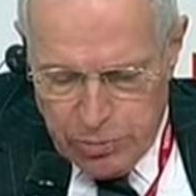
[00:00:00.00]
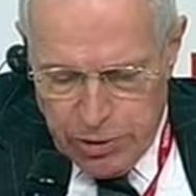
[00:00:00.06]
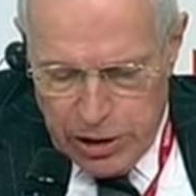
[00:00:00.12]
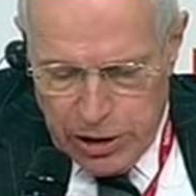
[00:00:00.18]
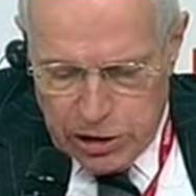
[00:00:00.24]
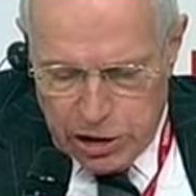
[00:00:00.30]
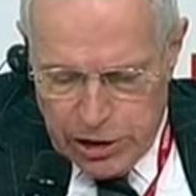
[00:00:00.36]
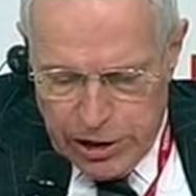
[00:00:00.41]

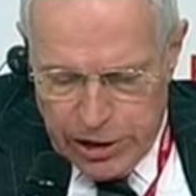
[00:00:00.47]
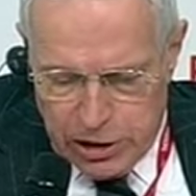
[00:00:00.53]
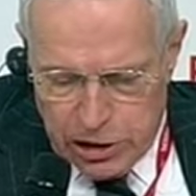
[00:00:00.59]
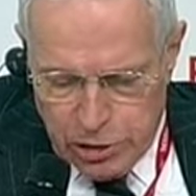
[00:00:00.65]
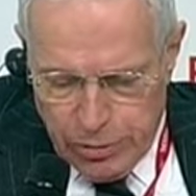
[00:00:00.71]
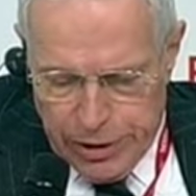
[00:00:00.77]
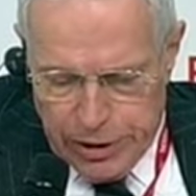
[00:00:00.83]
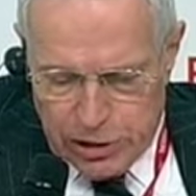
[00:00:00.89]
real
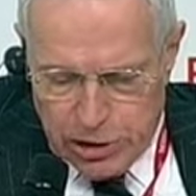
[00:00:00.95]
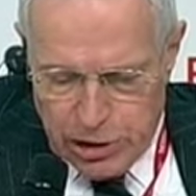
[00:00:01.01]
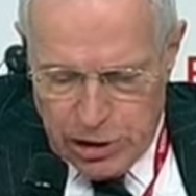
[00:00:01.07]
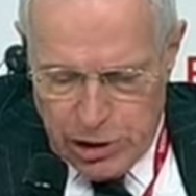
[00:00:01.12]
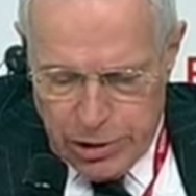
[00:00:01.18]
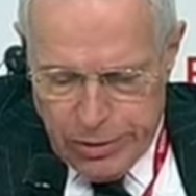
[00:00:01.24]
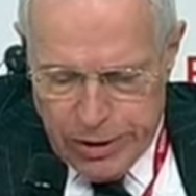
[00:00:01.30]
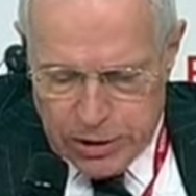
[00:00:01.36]
exchange rates in
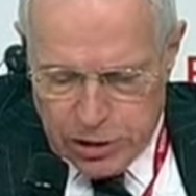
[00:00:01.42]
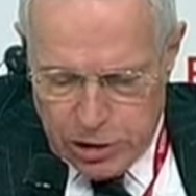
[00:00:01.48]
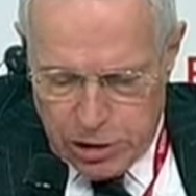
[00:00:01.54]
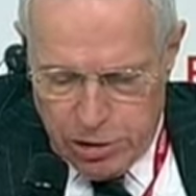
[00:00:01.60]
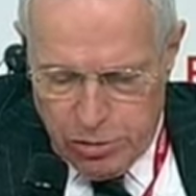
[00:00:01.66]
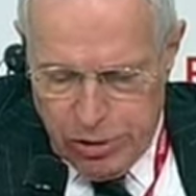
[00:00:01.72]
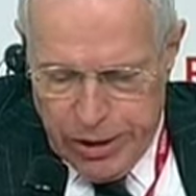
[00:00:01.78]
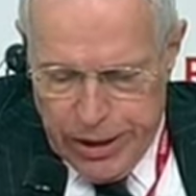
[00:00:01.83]
the U.S.
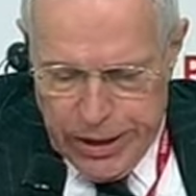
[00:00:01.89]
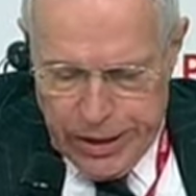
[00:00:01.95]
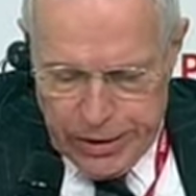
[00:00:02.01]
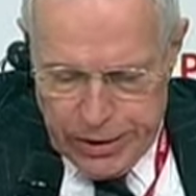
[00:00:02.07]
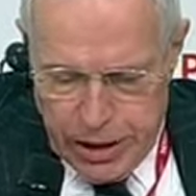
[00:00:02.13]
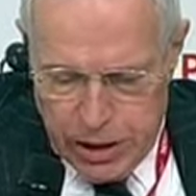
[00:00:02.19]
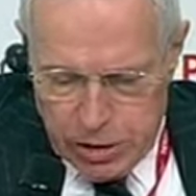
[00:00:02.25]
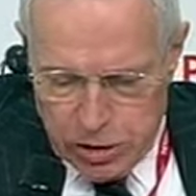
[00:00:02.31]
and the UK
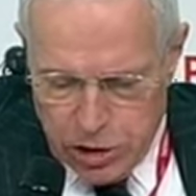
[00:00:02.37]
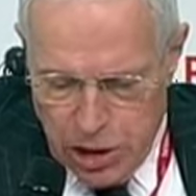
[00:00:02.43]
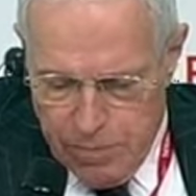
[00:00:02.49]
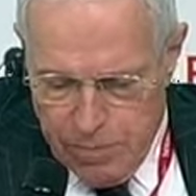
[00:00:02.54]
and the others,